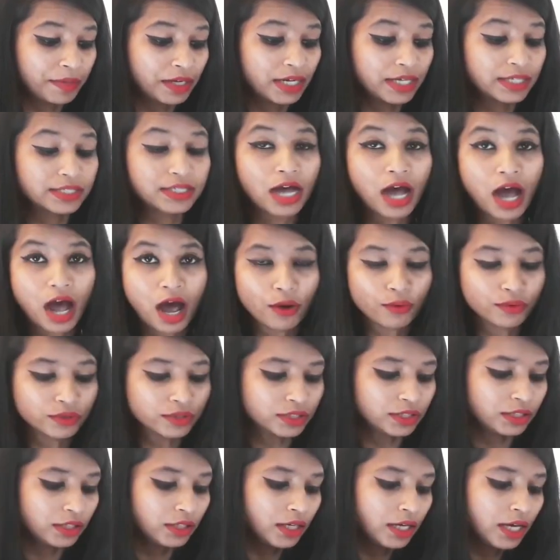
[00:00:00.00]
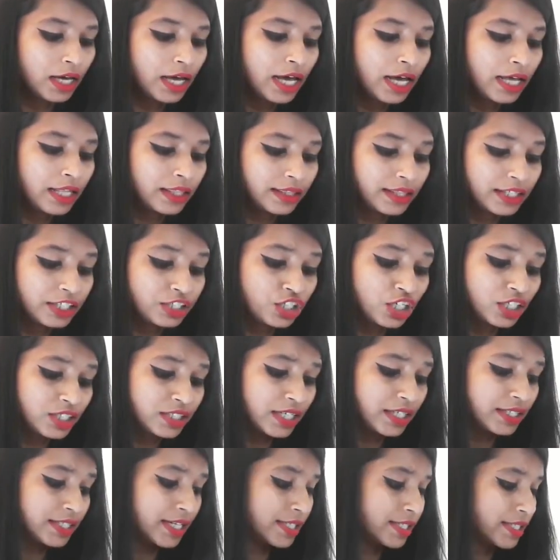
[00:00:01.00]
in his house, she
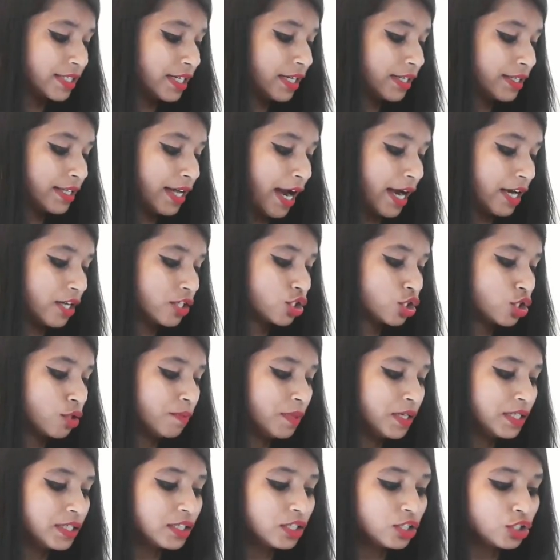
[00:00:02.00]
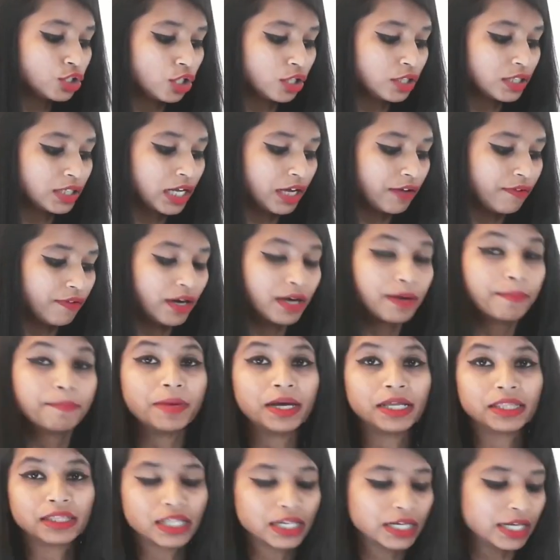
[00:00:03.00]
suggested that Jumman should give her
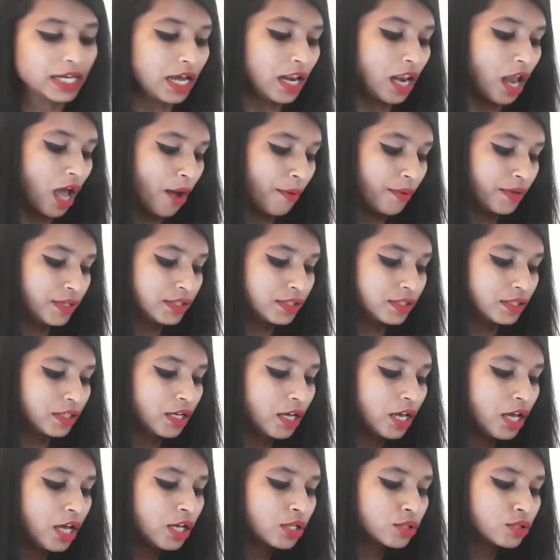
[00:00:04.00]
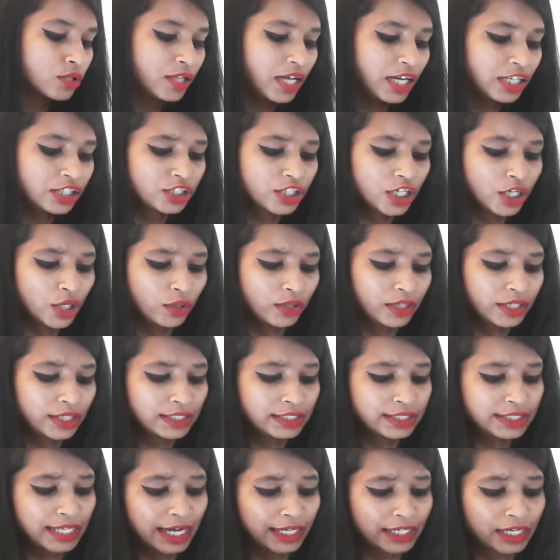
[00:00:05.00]
monthly allowance so that she could
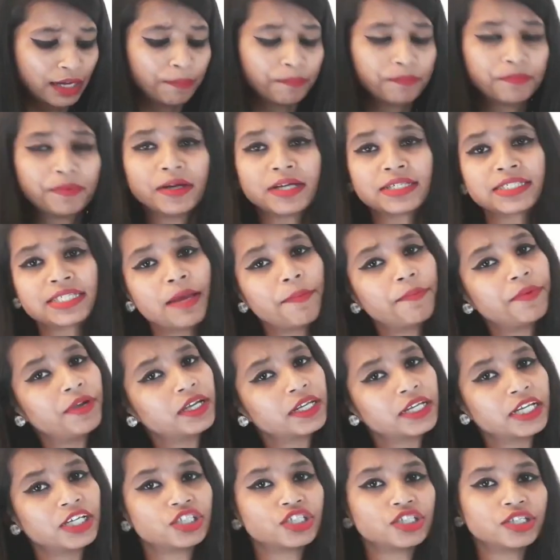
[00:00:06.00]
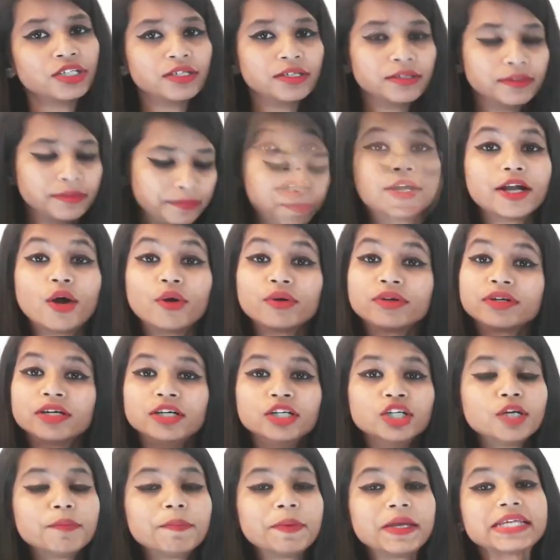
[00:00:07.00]
set up a separate kitchen. Now
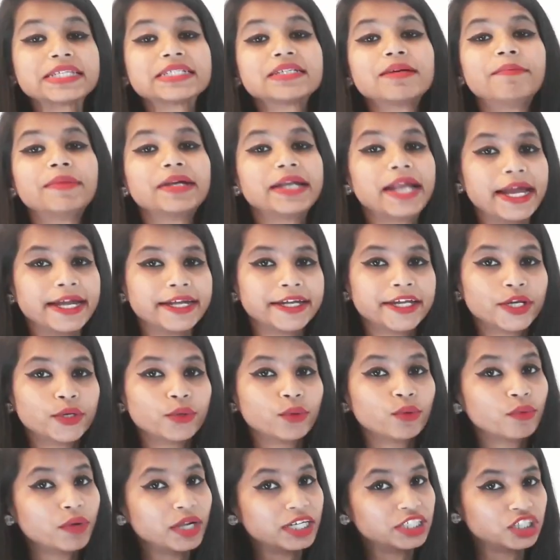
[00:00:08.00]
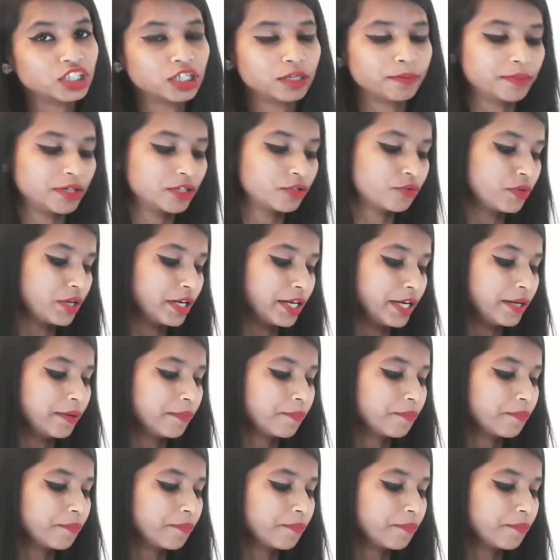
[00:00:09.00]
turn to page number 92, question number 3.